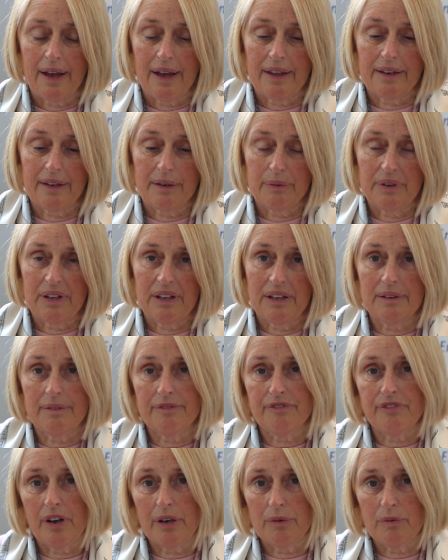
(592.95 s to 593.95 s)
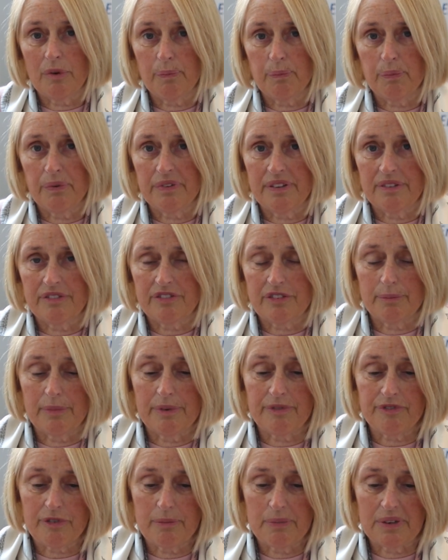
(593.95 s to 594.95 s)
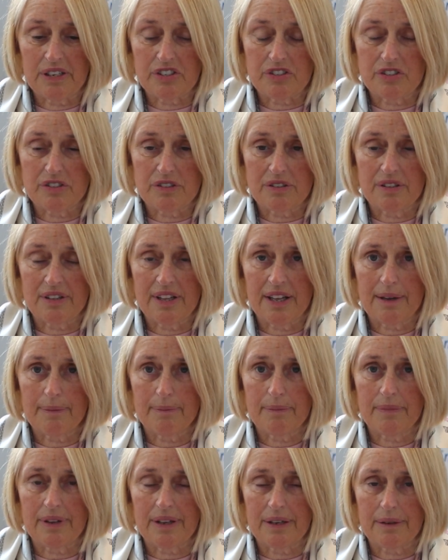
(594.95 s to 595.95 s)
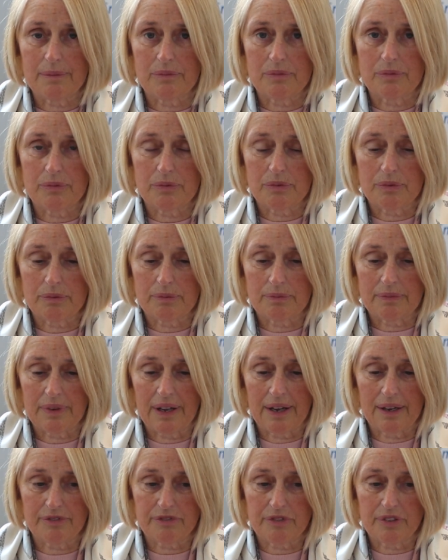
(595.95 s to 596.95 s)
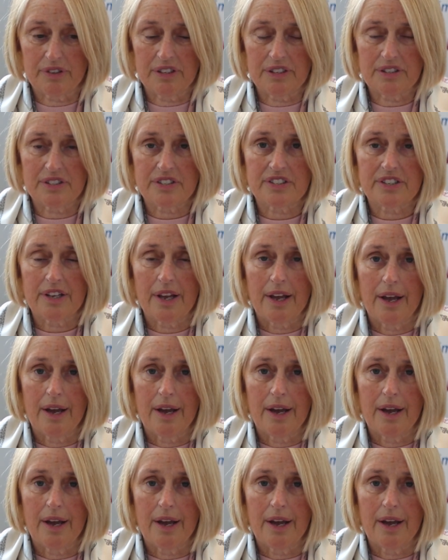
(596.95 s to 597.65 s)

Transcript: And I will follow up with some information to them after this.